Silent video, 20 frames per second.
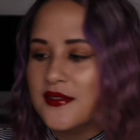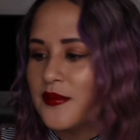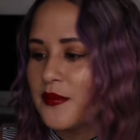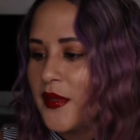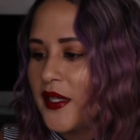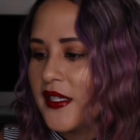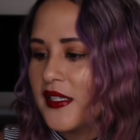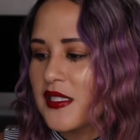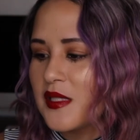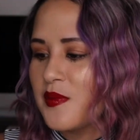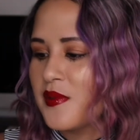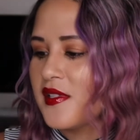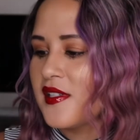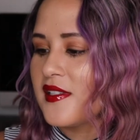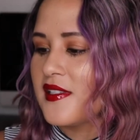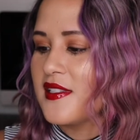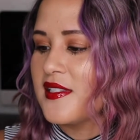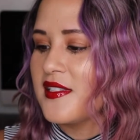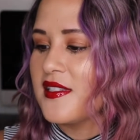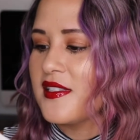my
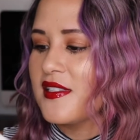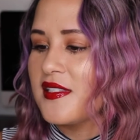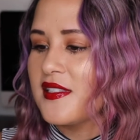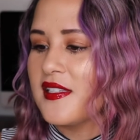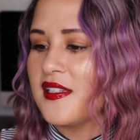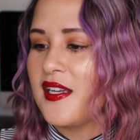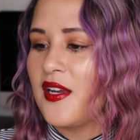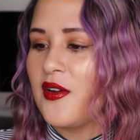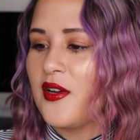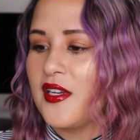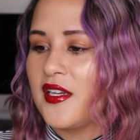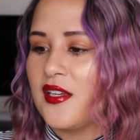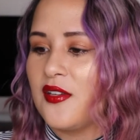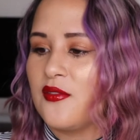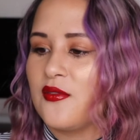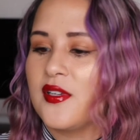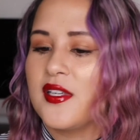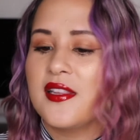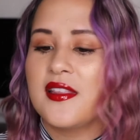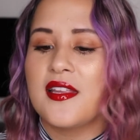experiences, and now I can
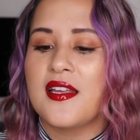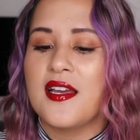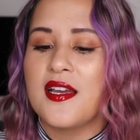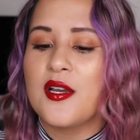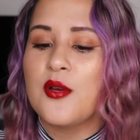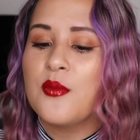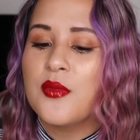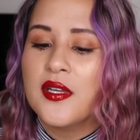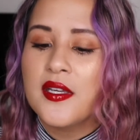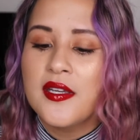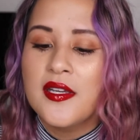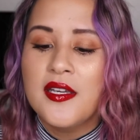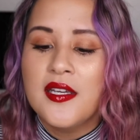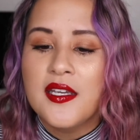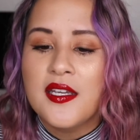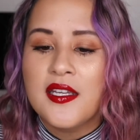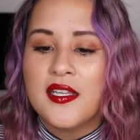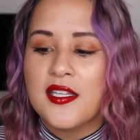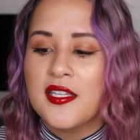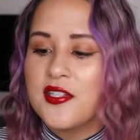read them
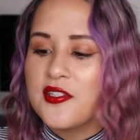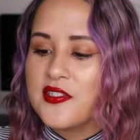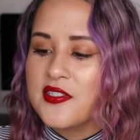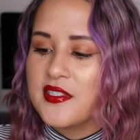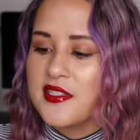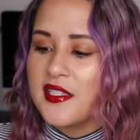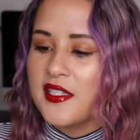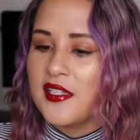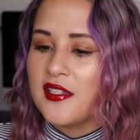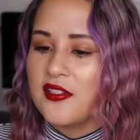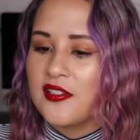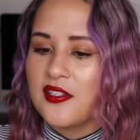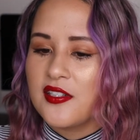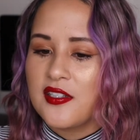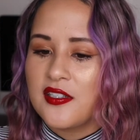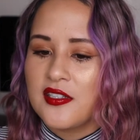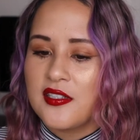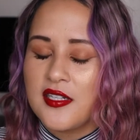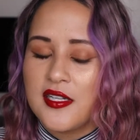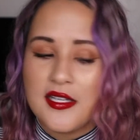years
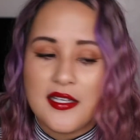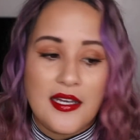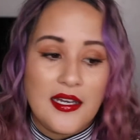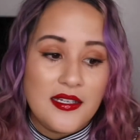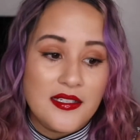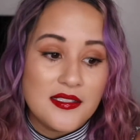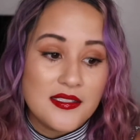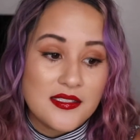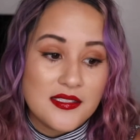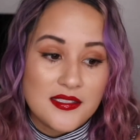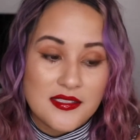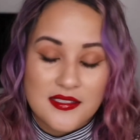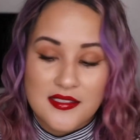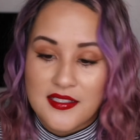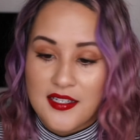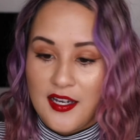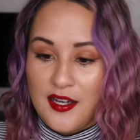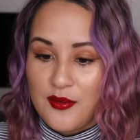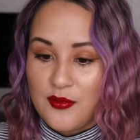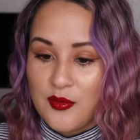later and
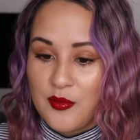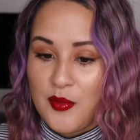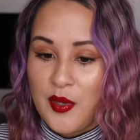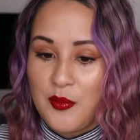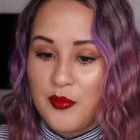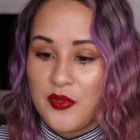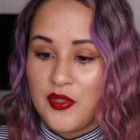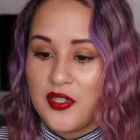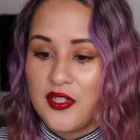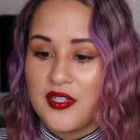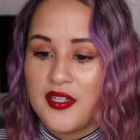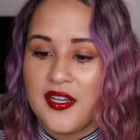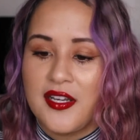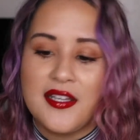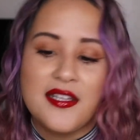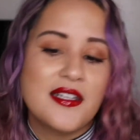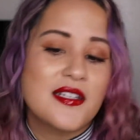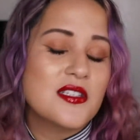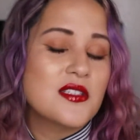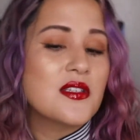remember.
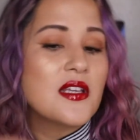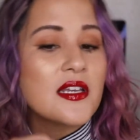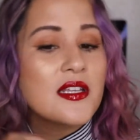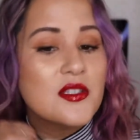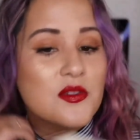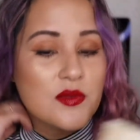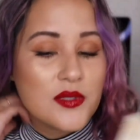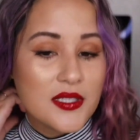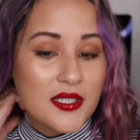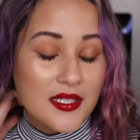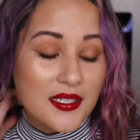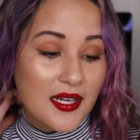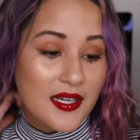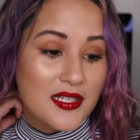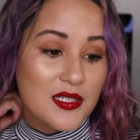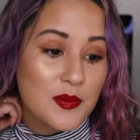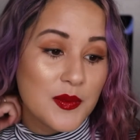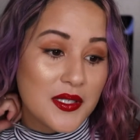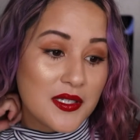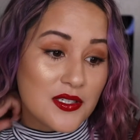And it's really
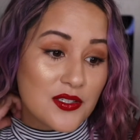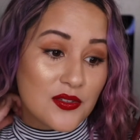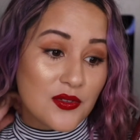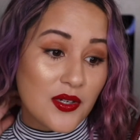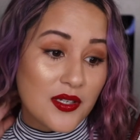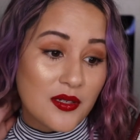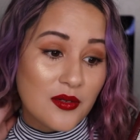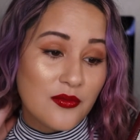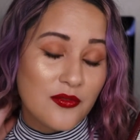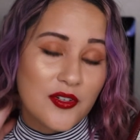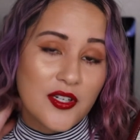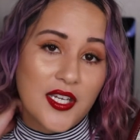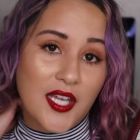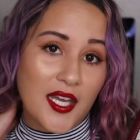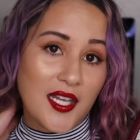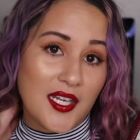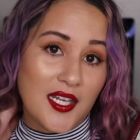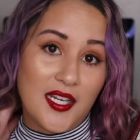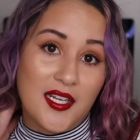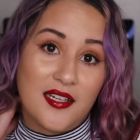nice because you end up
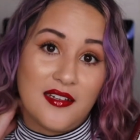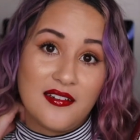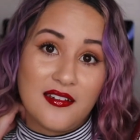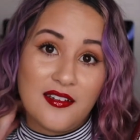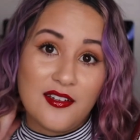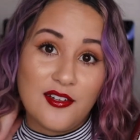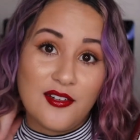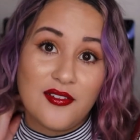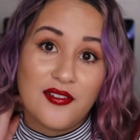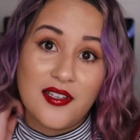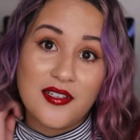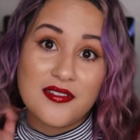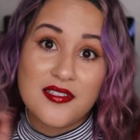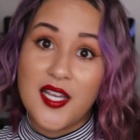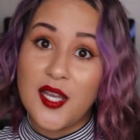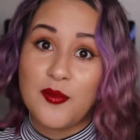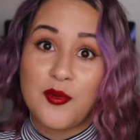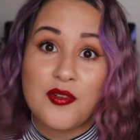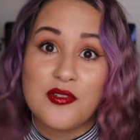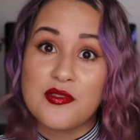forgetting, you know, like
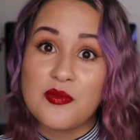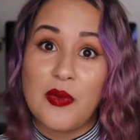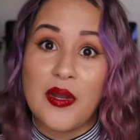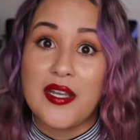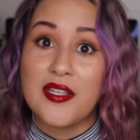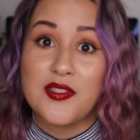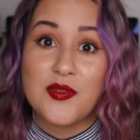time goes by.